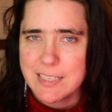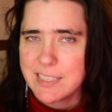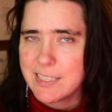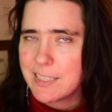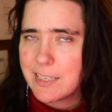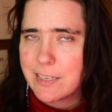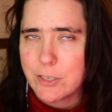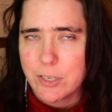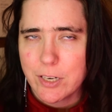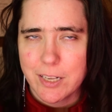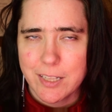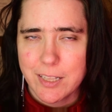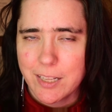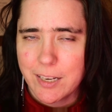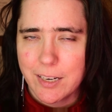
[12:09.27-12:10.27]
cinch it
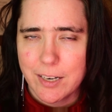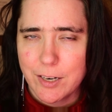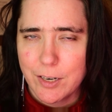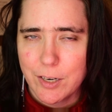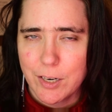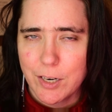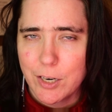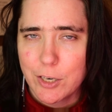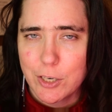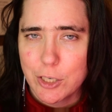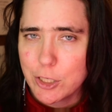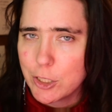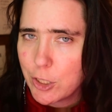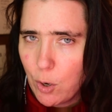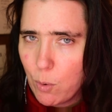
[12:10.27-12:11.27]
in there,
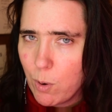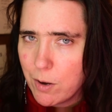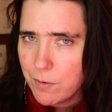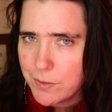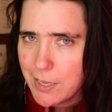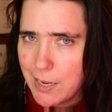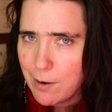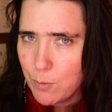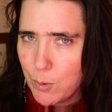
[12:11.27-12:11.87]
show off that